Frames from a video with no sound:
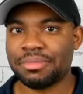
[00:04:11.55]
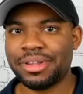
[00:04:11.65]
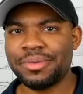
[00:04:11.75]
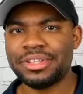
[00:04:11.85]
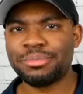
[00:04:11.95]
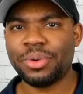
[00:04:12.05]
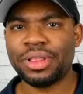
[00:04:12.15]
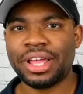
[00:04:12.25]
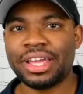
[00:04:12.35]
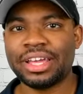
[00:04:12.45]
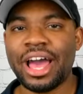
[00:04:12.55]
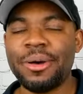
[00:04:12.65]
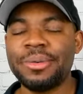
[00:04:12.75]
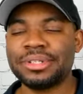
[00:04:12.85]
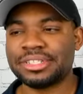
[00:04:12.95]
but it was more like I
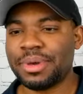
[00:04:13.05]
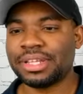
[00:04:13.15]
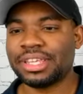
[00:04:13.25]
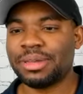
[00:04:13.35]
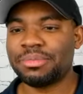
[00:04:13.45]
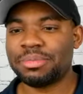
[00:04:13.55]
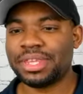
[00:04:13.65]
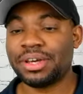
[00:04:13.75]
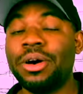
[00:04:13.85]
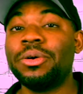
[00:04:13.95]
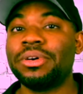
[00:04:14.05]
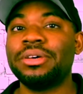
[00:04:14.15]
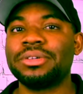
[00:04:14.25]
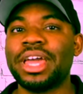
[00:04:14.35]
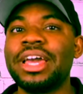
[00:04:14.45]
was expecting him to be
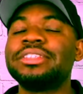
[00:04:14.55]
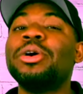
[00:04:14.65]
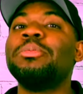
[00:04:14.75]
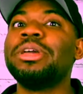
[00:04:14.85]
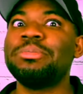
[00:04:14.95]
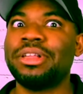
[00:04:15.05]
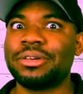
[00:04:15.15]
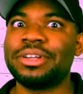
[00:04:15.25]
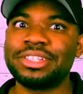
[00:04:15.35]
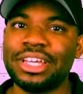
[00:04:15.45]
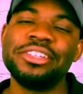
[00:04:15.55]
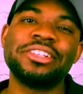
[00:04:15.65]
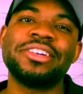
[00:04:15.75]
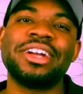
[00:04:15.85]
oh, okay, so people are in danger.